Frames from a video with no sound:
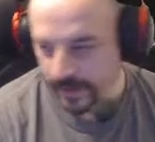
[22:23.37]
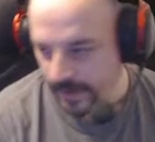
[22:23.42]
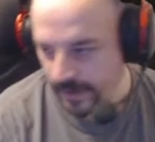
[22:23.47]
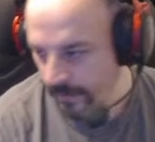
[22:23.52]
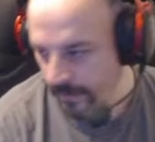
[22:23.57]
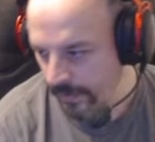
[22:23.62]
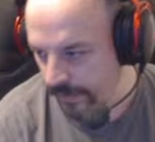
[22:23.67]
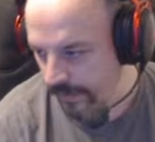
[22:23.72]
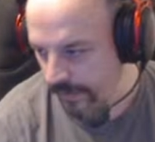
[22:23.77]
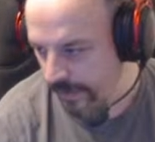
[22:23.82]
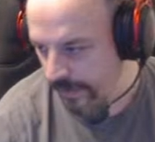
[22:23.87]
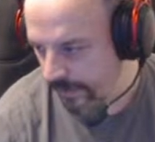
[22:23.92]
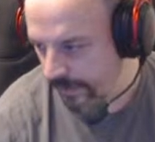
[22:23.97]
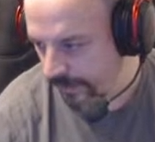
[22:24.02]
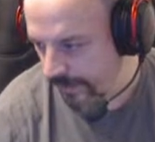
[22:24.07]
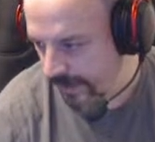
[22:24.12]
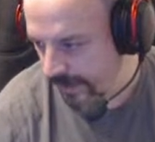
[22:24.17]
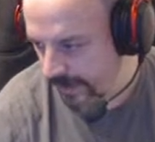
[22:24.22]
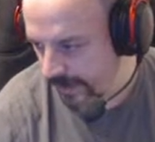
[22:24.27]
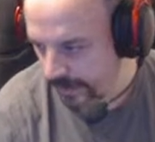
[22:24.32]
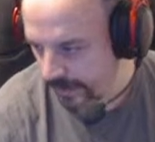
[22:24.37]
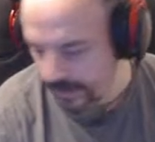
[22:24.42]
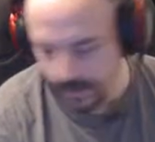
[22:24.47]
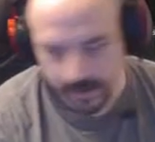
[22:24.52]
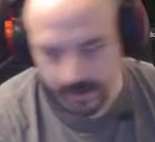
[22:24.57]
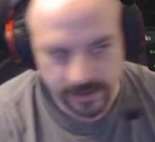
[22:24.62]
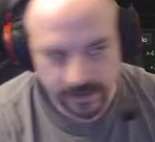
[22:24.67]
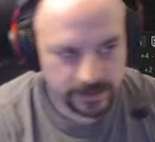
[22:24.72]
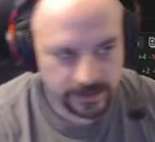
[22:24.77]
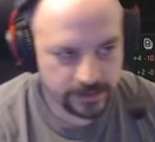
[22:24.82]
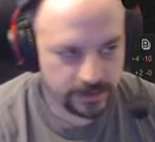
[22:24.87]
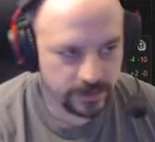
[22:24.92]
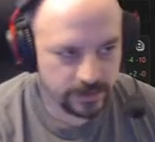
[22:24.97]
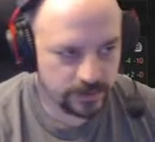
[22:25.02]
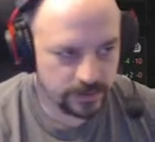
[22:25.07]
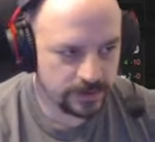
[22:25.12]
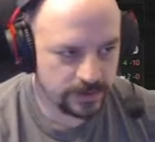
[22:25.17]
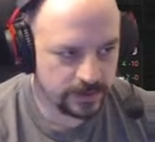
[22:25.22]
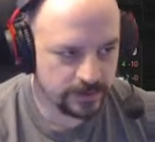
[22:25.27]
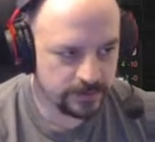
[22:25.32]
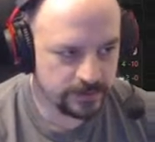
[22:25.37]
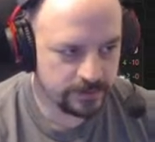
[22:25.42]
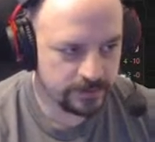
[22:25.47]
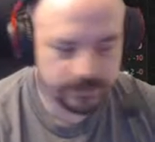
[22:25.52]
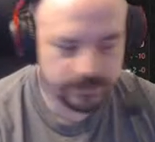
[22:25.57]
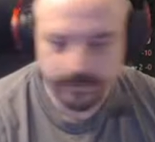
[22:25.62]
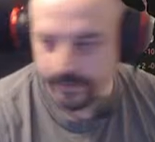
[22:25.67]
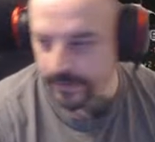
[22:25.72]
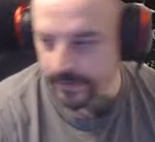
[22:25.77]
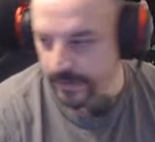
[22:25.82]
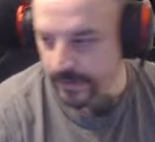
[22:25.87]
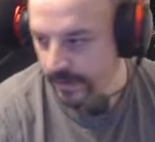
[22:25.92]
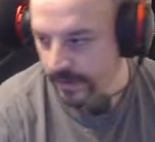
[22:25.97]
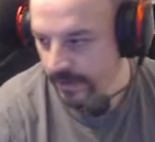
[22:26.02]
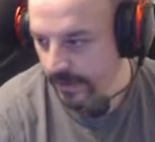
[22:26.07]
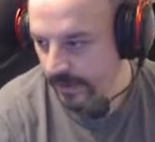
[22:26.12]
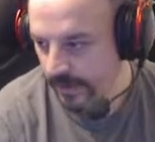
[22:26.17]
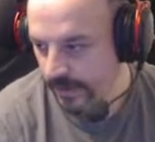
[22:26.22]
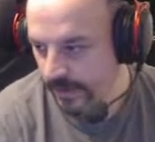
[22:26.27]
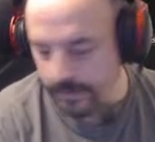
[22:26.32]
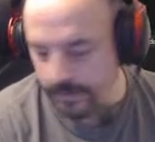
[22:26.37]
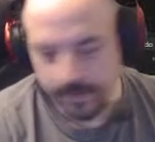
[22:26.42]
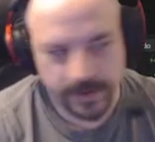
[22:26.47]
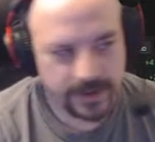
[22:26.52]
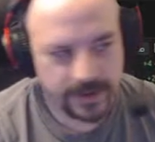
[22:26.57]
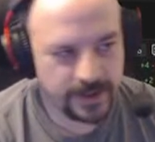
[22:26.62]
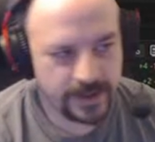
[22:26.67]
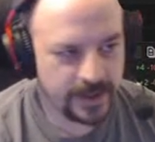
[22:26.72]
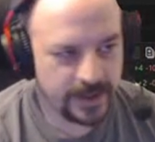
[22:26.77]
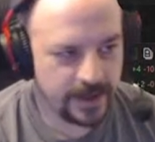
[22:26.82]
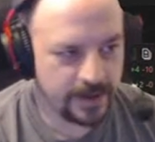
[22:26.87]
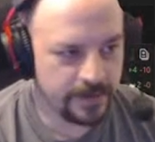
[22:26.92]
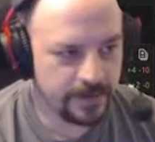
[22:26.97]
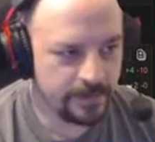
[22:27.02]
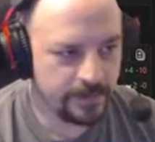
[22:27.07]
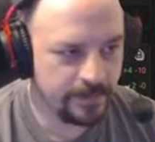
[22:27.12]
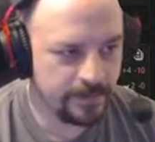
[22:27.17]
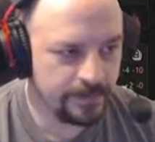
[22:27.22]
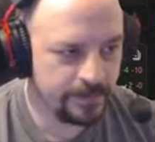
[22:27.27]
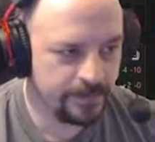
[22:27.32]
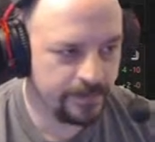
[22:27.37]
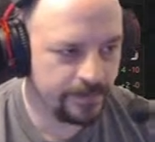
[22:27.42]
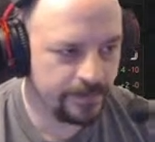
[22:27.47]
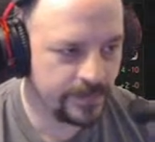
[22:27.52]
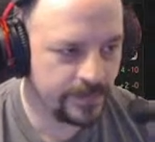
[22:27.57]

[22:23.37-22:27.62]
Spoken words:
and we're going to create a univ pm.cs,